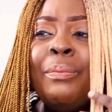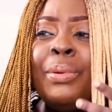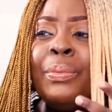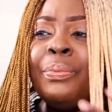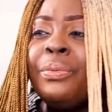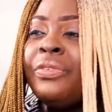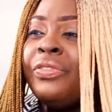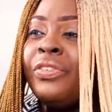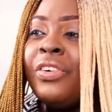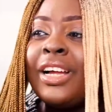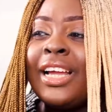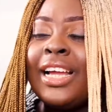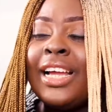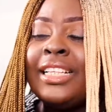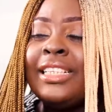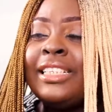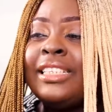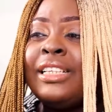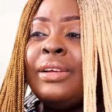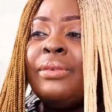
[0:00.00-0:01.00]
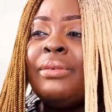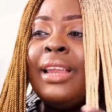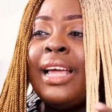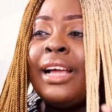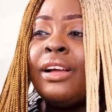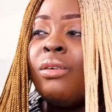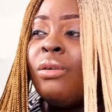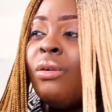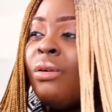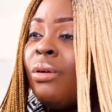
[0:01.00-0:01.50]
when people forget, they were
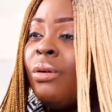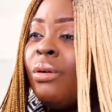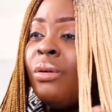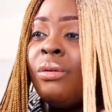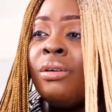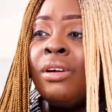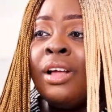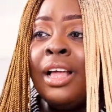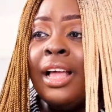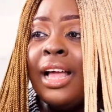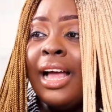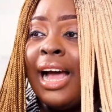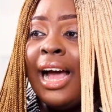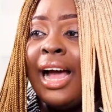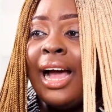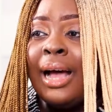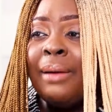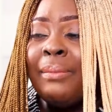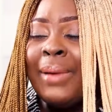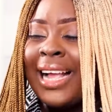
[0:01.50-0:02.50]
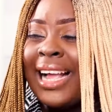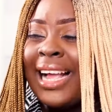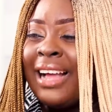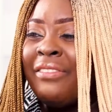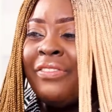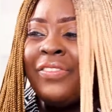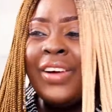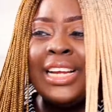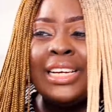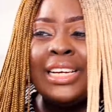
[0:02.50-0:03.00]
like, I can't